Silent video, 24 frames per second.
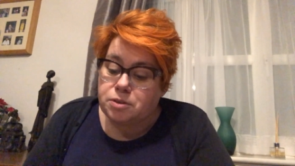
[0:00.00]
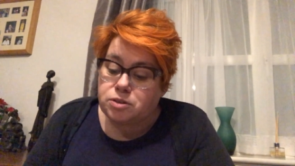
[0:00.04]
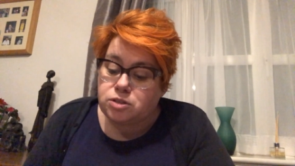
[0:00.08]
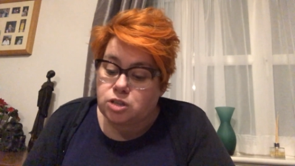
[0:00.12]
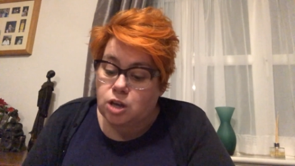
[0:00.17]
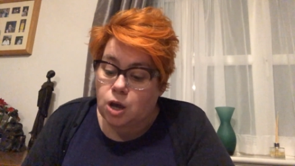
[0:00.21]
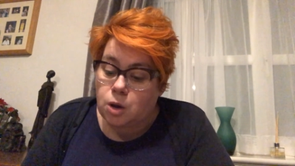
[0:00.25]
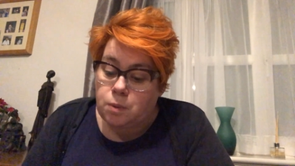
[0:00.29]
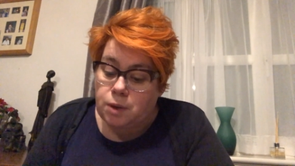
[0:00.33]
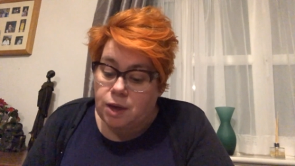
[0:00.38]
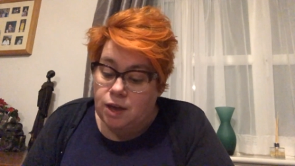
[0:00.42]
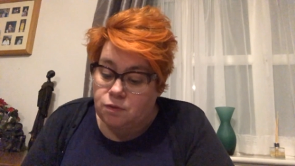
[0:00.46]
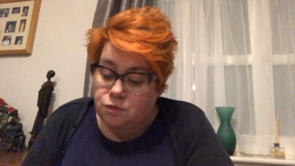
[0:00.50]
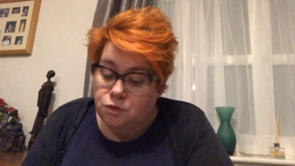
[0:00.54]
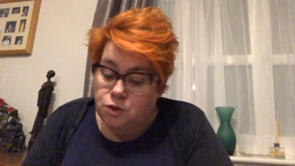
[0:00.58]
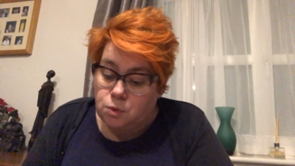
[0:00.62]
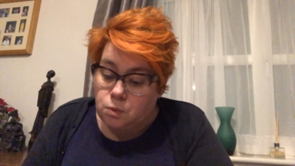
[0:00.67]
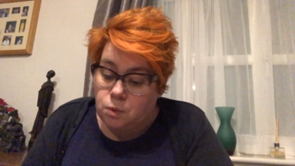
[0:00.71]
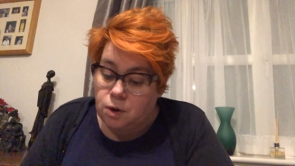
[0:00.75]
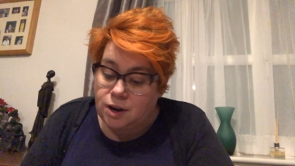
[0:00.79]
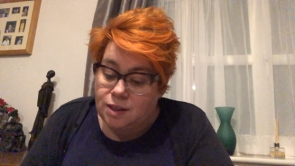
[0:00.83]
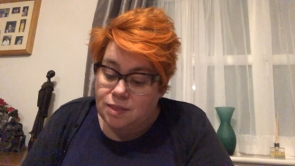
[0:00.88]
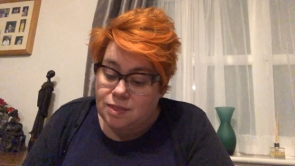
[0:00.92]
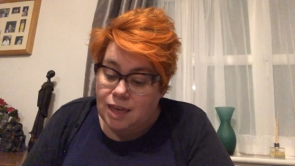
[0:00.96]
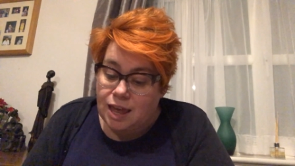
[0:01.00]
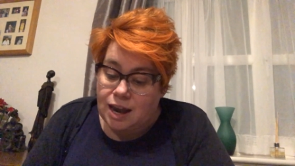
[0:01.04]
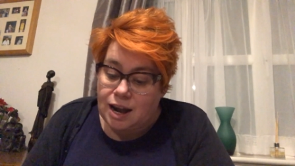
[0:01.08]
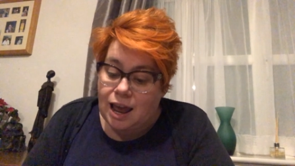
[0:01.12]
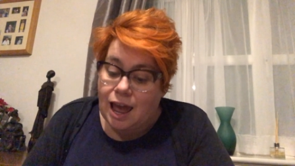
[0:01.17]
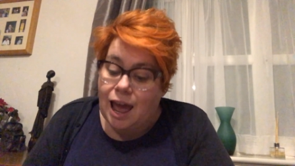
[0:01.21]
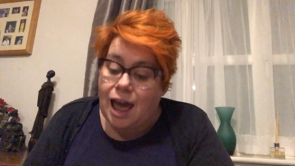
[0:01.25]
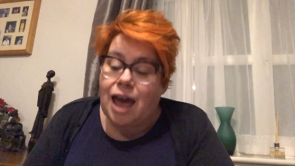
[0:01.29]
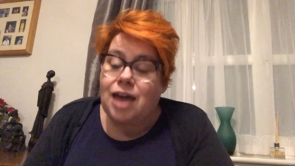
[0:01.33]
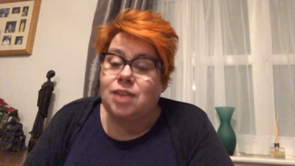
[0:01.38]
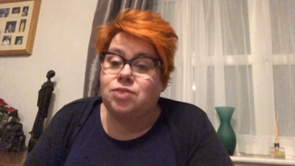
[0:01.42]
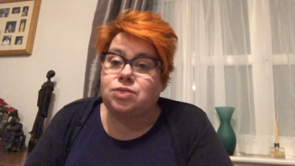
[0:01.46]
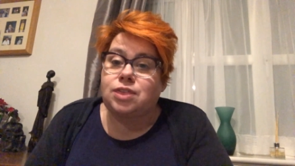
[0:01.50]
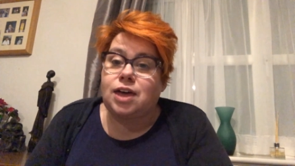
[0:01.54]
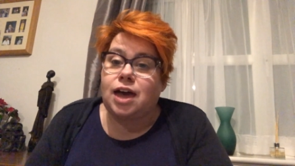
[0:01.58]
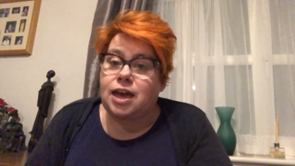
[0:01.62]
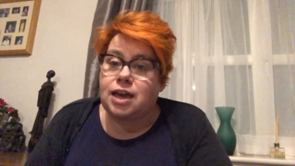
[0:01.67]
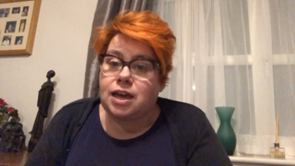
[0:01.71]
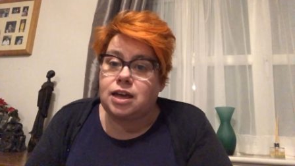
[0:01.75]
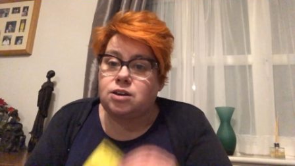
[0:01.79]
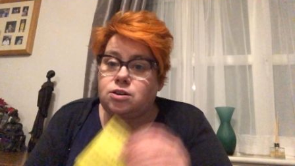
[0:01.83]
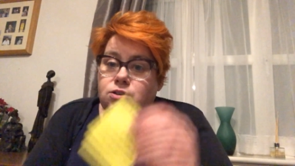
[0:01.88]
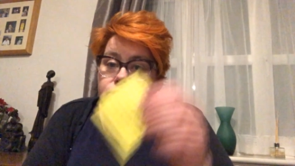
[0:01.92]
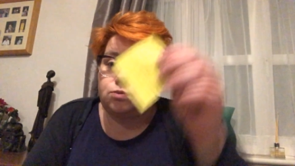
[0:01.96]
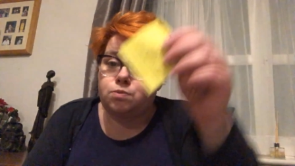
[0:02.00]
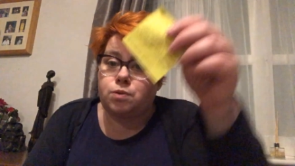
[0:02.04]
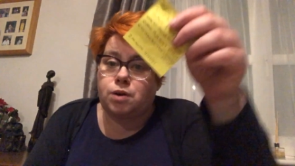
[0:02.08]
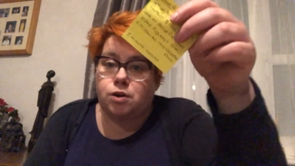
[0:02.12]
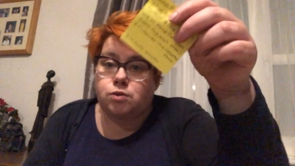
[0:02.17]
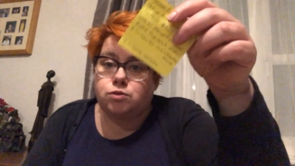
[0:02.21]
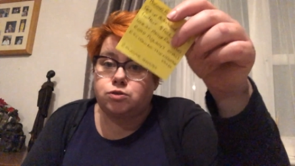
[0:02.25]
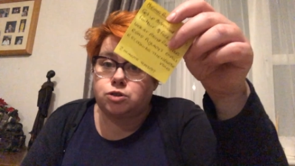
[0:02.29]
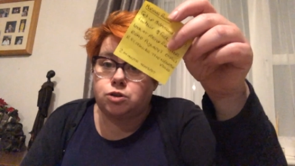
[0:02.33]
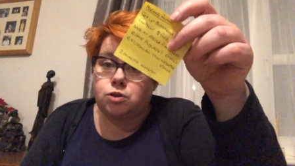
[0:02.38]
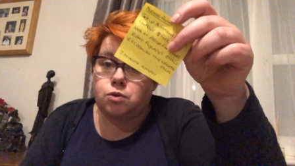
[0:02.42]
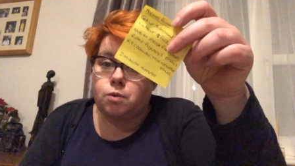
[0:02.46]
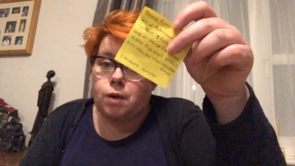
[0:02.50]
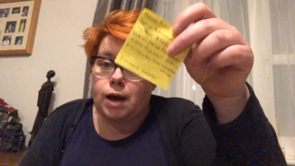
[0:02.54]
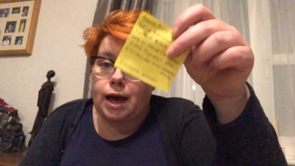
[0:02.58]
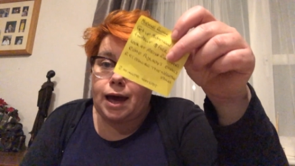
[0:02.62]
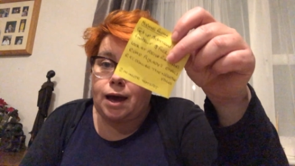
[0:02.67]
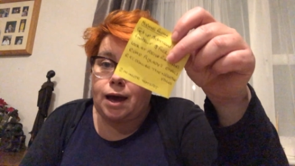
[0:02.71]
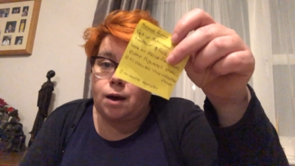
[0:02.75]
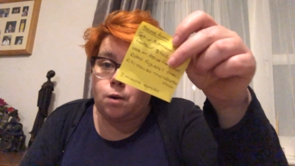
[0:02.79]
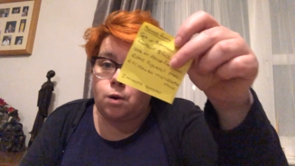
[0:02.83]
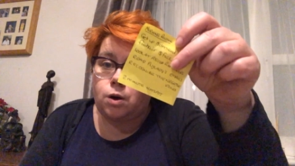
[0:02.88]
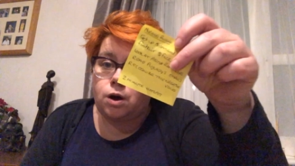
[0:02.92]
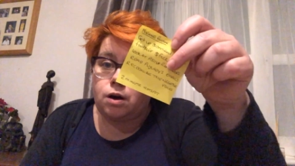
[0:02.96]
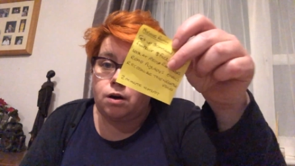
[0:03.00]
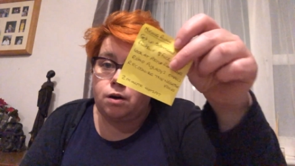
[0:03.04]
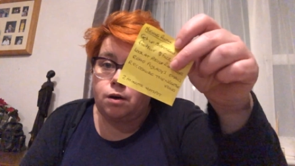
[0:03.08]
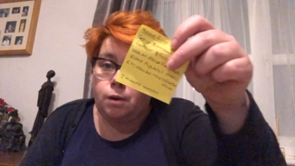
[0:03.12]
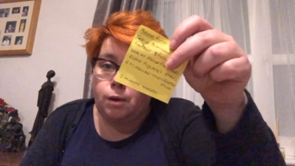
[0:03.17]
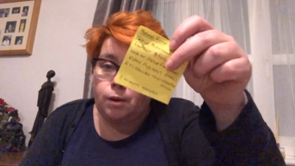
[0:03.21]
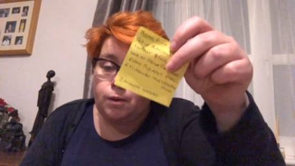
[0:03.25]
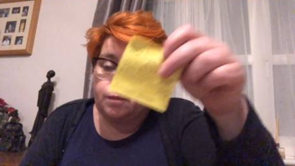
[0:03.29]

So if you want to then add that in as well to our